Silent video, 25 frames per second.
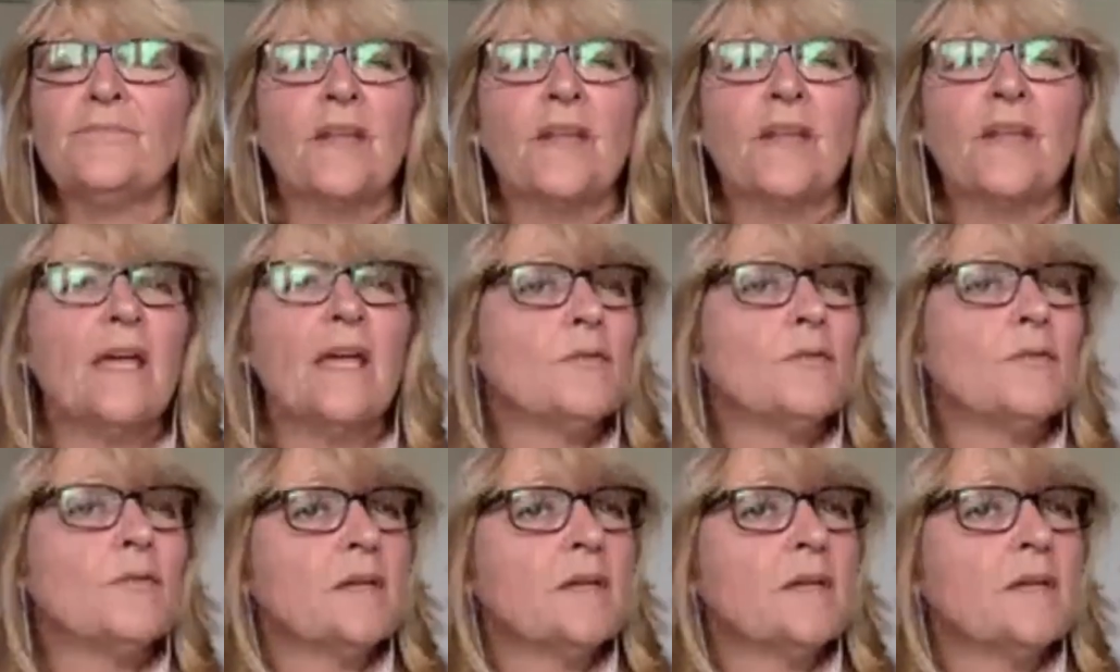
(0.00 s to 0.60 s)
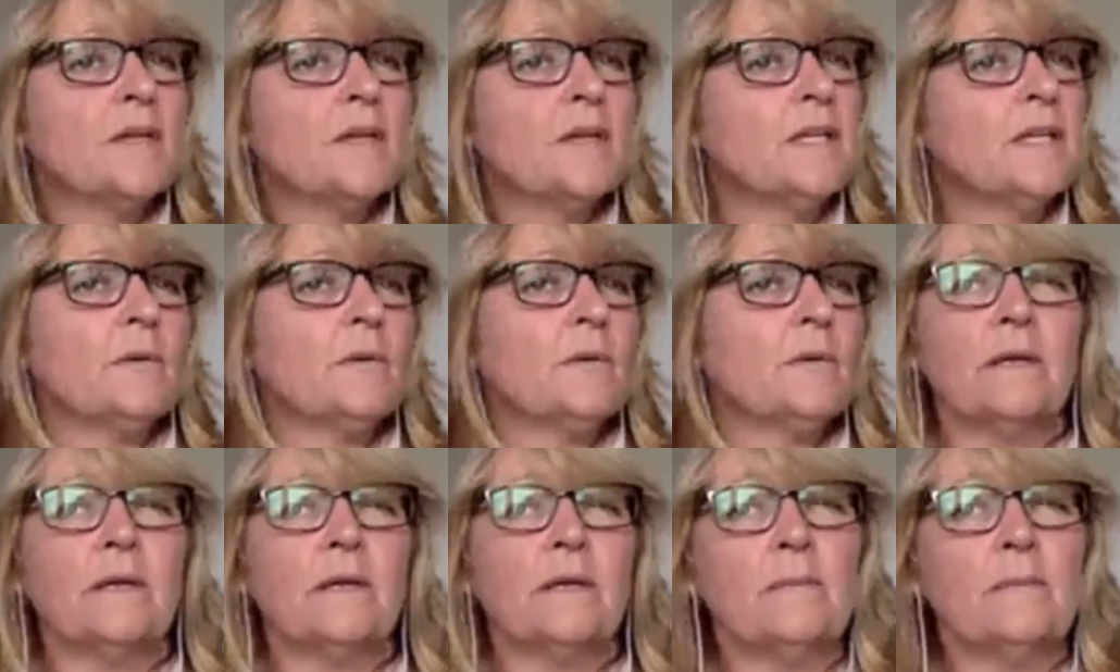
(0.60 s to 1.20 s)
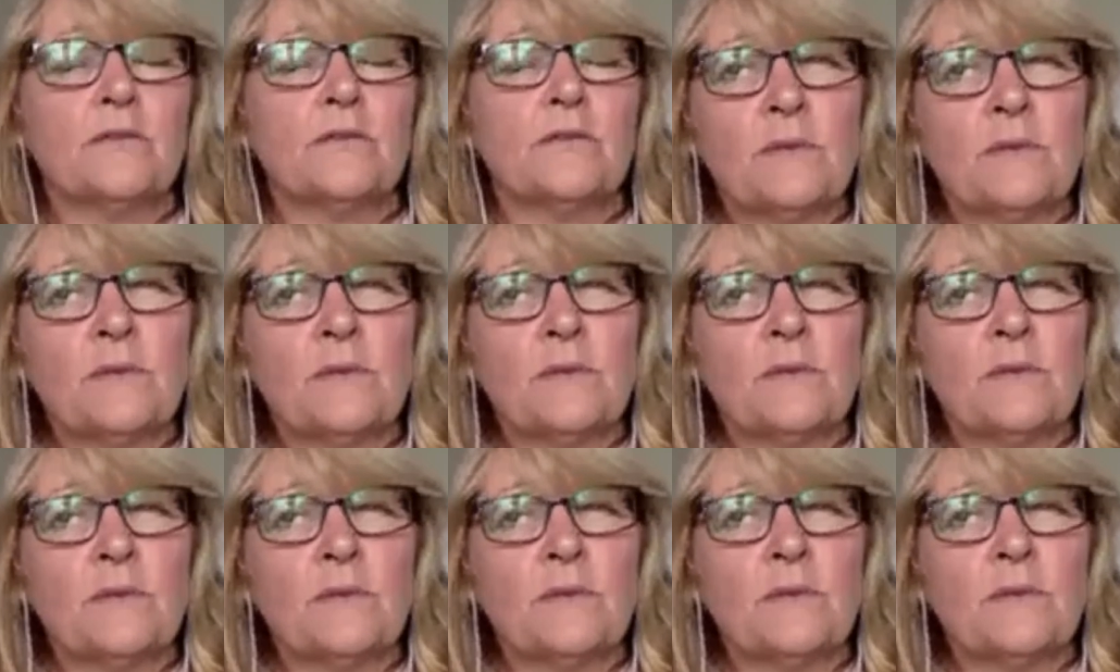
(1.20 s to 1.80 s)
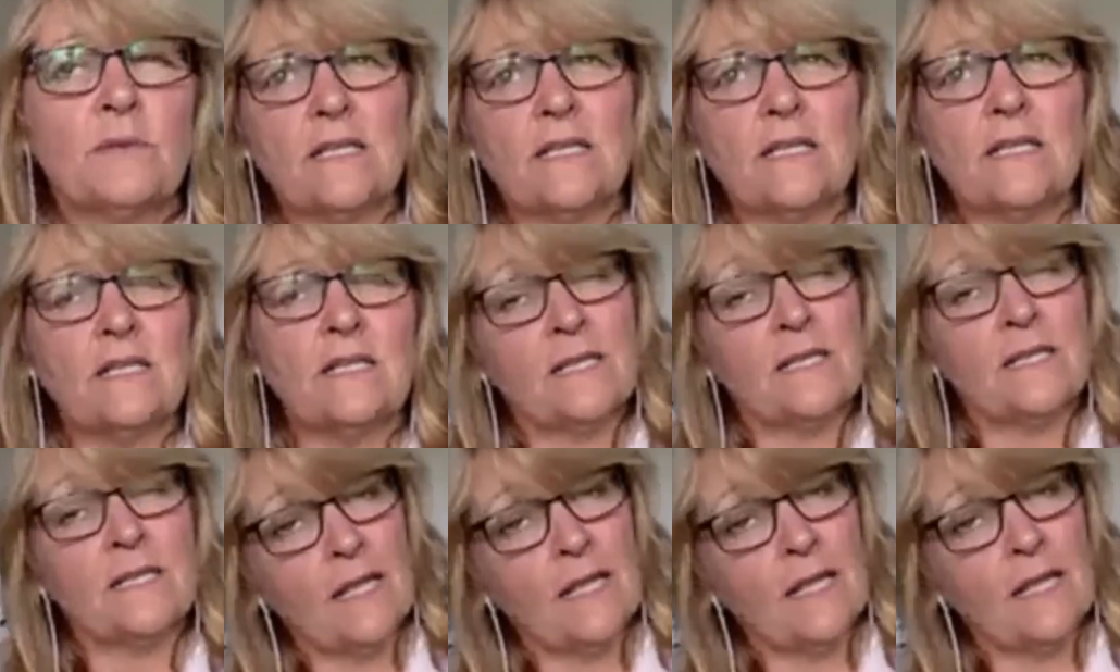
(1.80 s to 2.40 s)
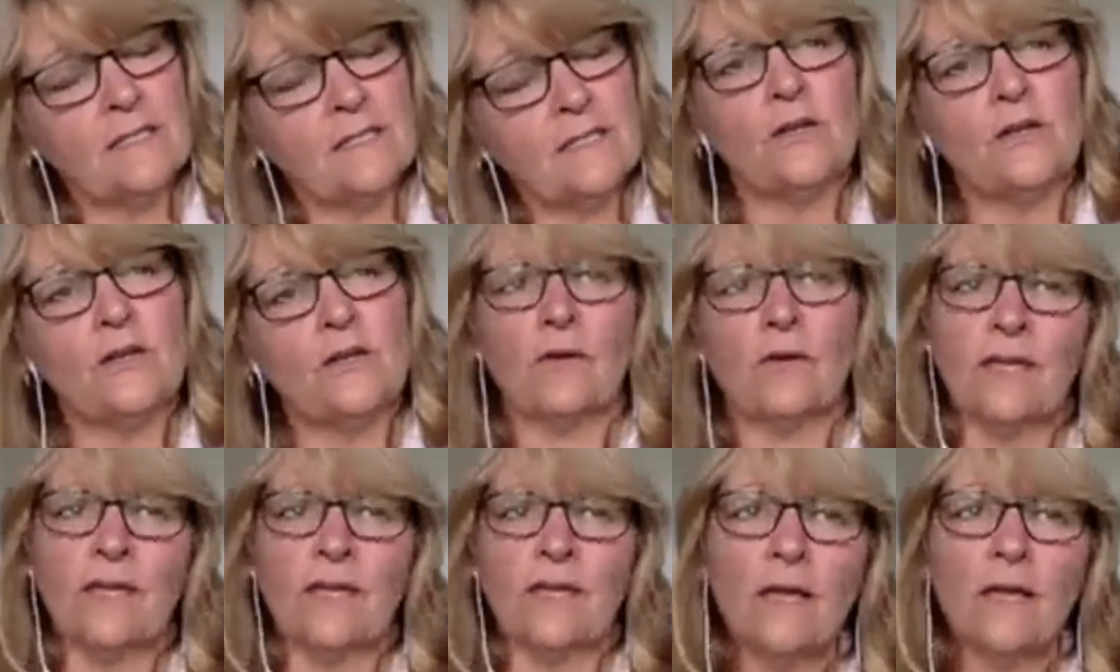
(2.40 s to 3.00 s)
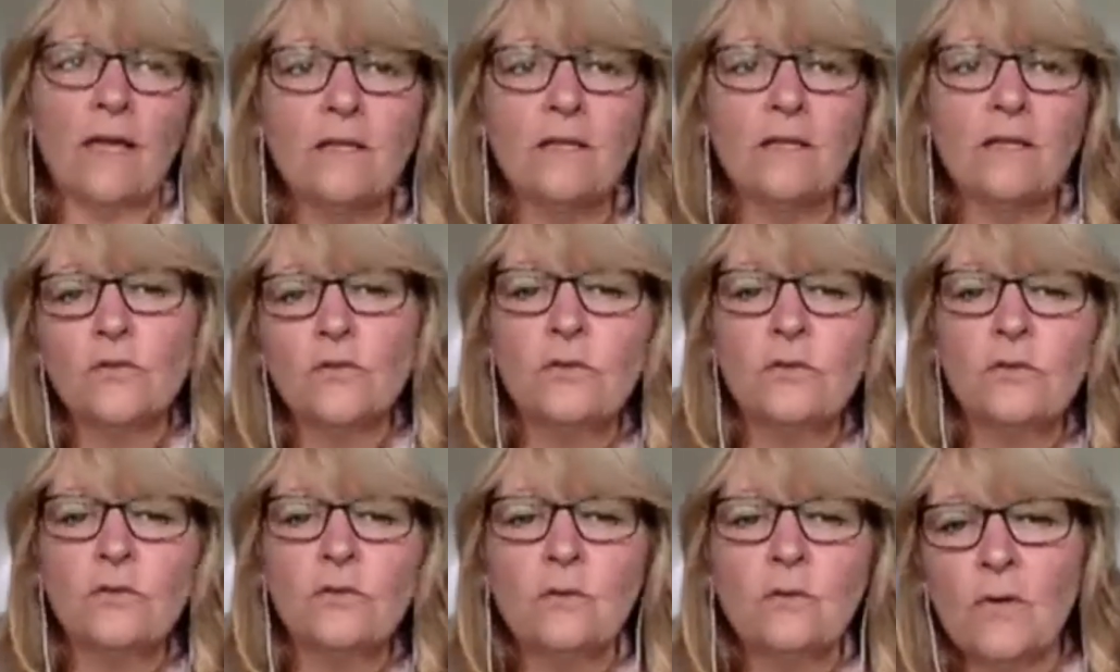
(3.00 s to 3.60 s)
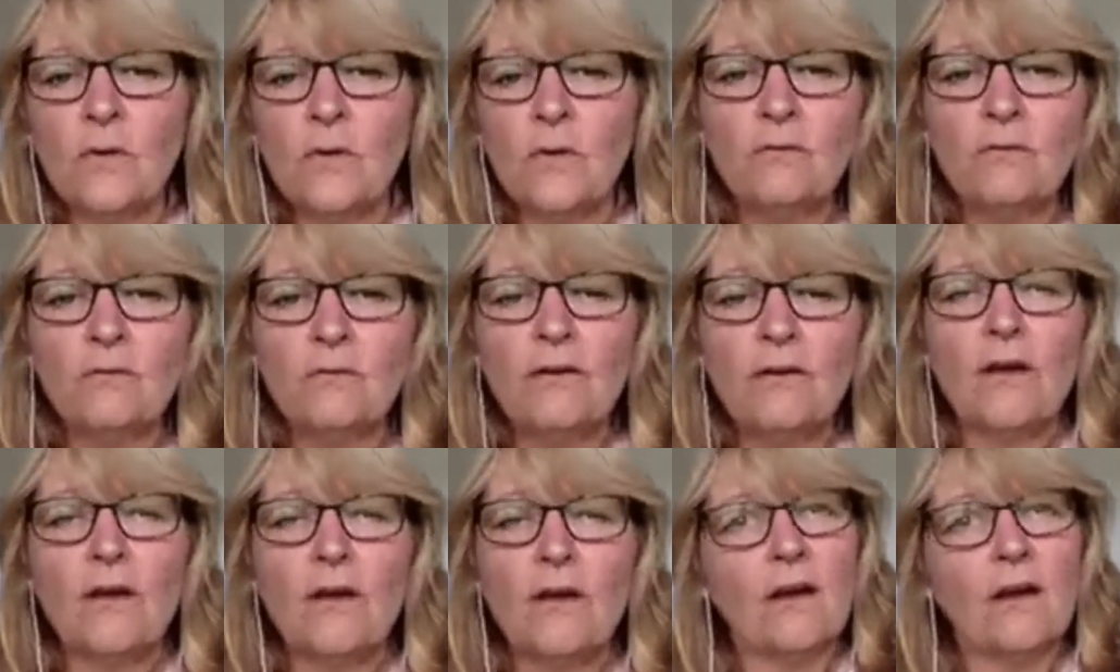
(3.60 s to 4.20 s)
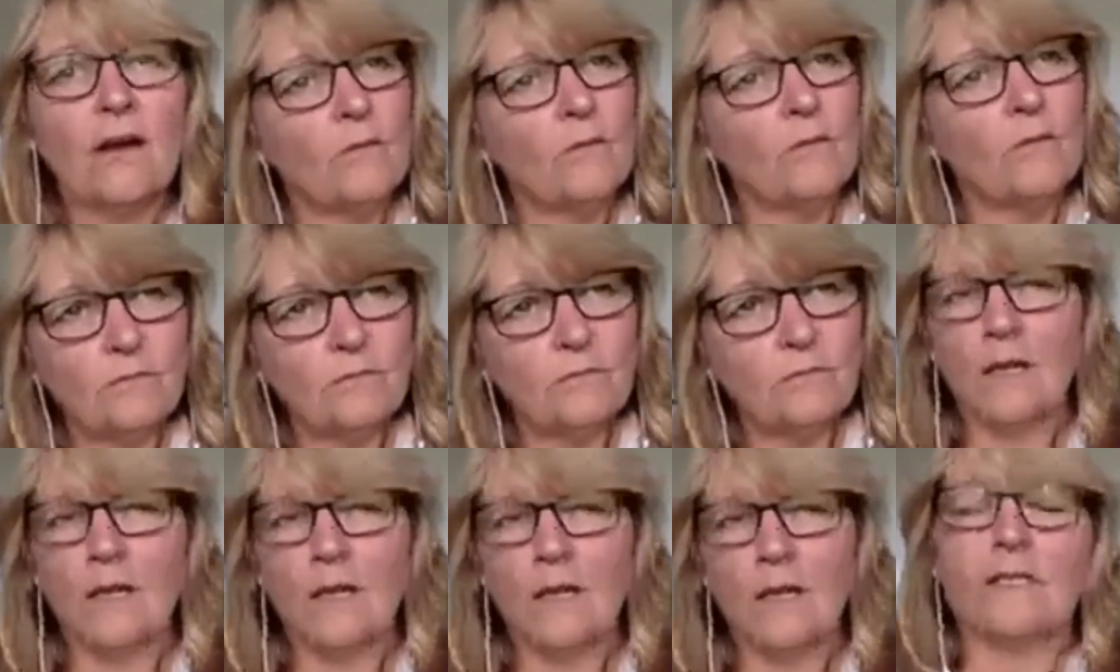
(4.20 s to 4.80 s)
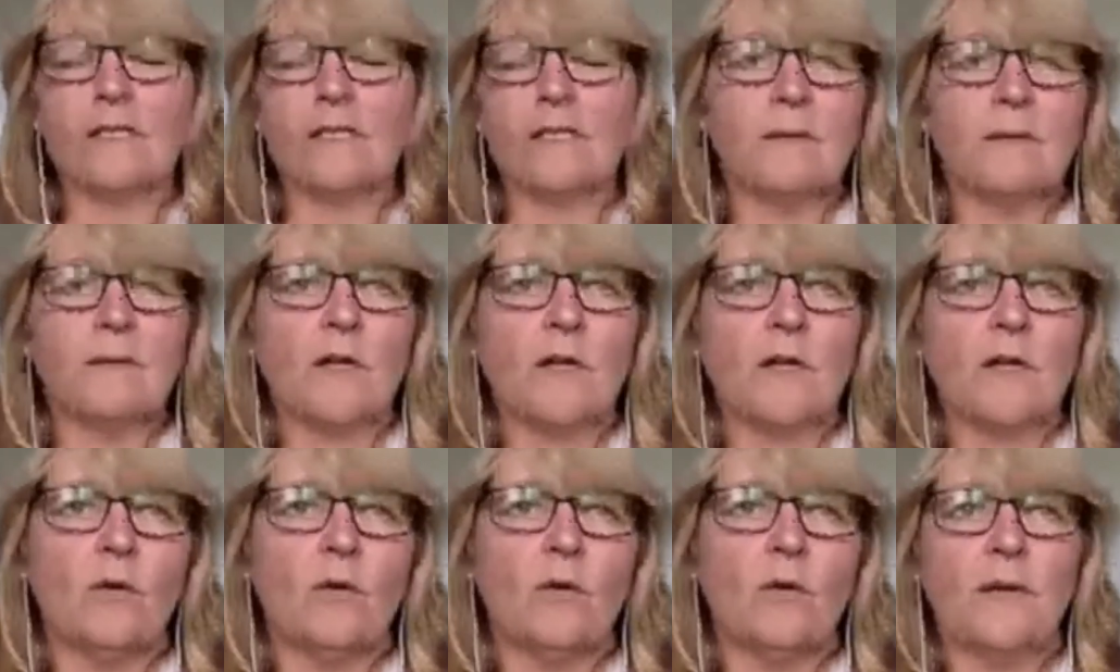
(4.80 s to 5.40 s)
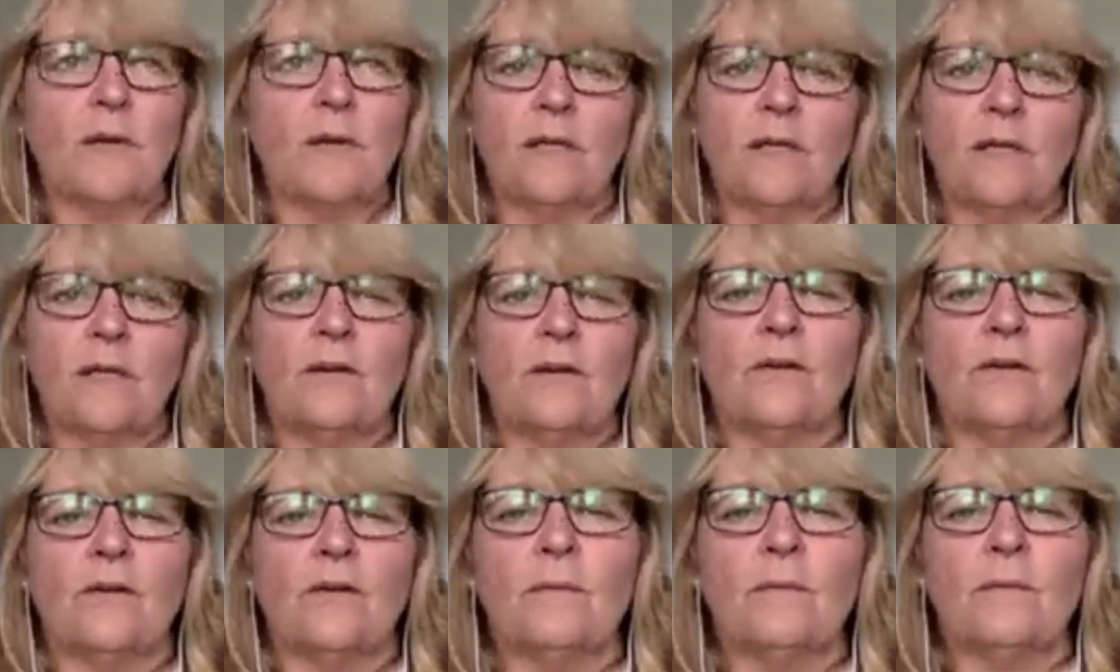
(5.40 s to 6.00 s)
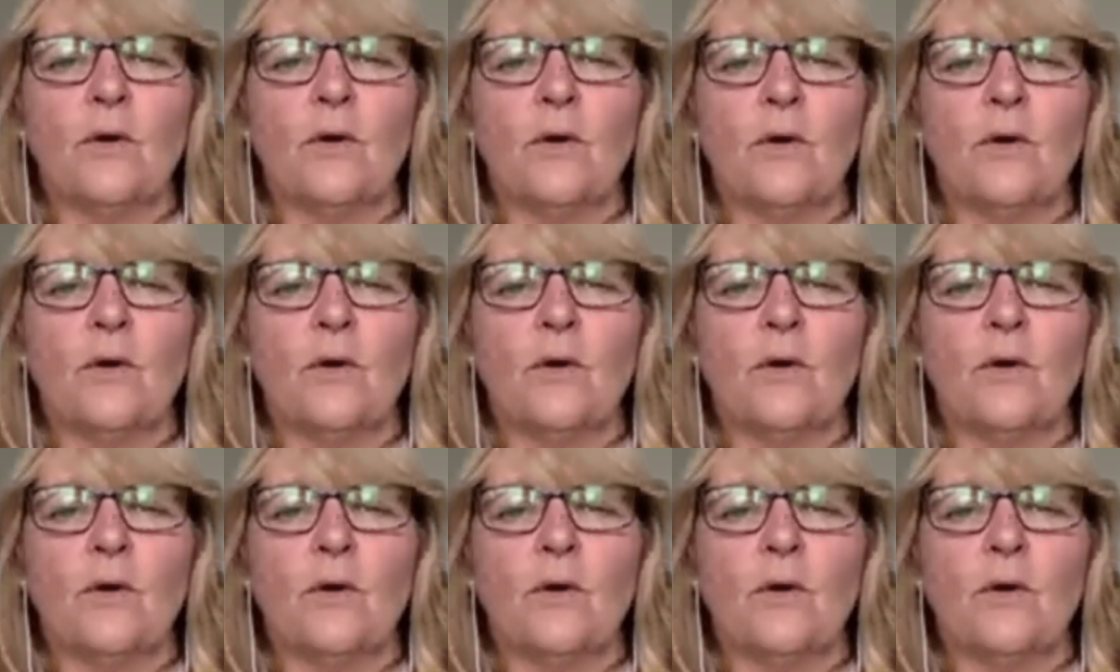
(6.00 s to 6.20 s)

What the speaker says: And if anyone emails me and says, I can't get you a new book, and I'll send them a copy. I'm